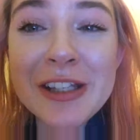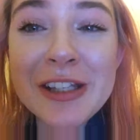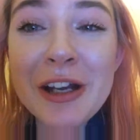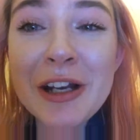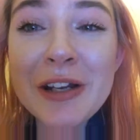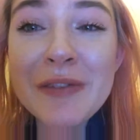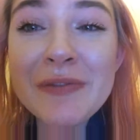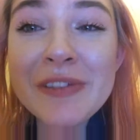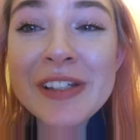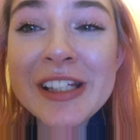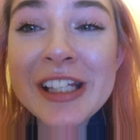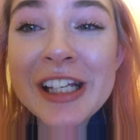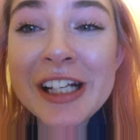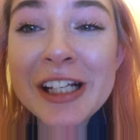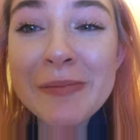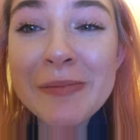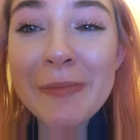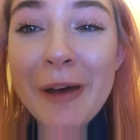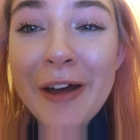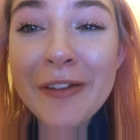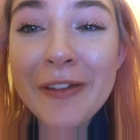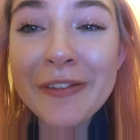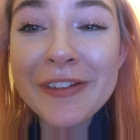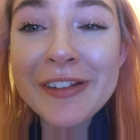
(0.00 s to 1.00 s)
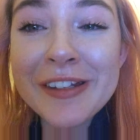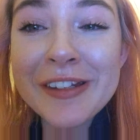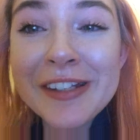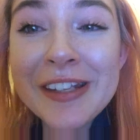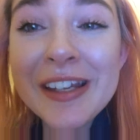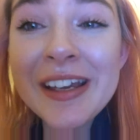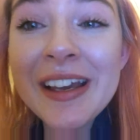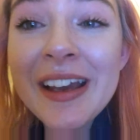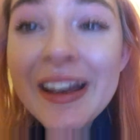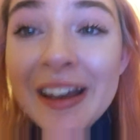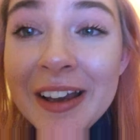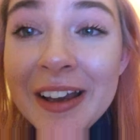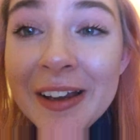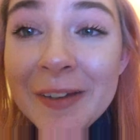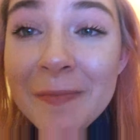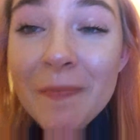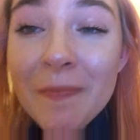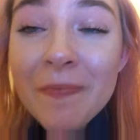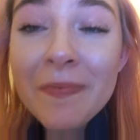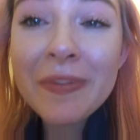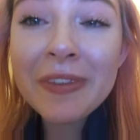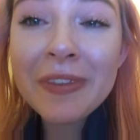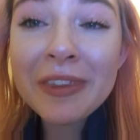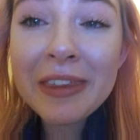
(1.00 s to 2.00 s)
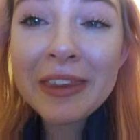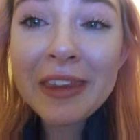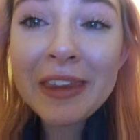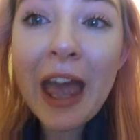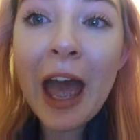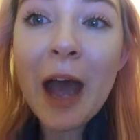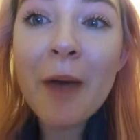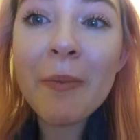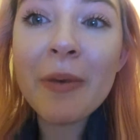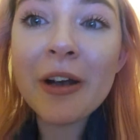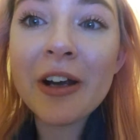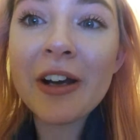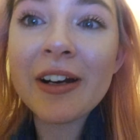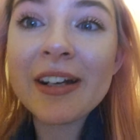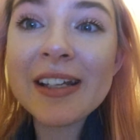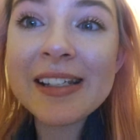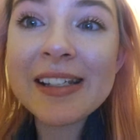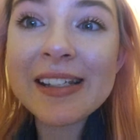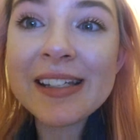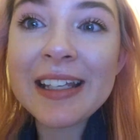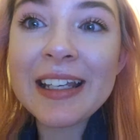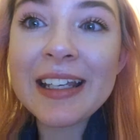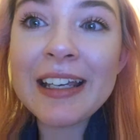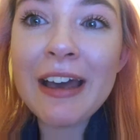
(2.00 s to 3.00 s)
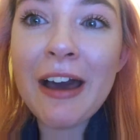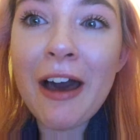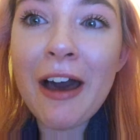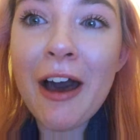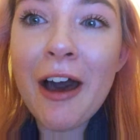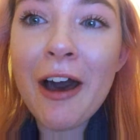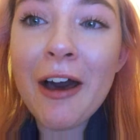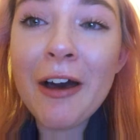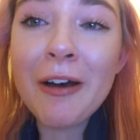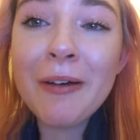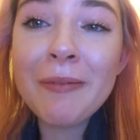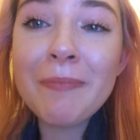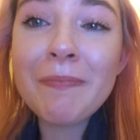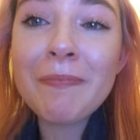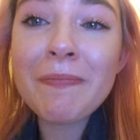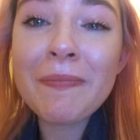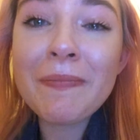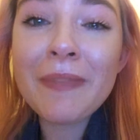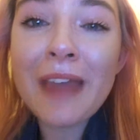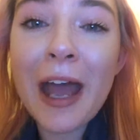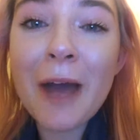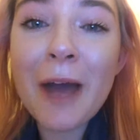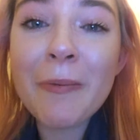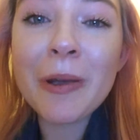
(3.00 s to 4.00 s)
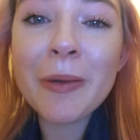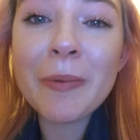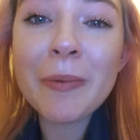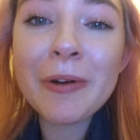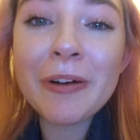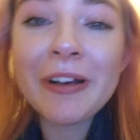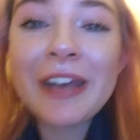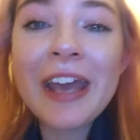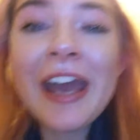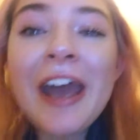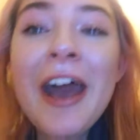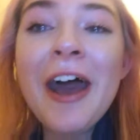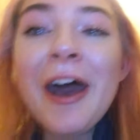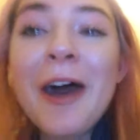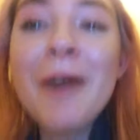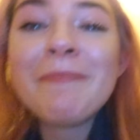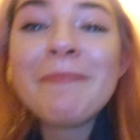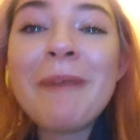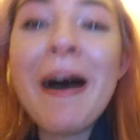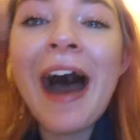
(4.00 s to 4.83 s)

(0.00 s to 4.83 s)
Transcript: it's only for 6 months. And we're going to see her. And we will get her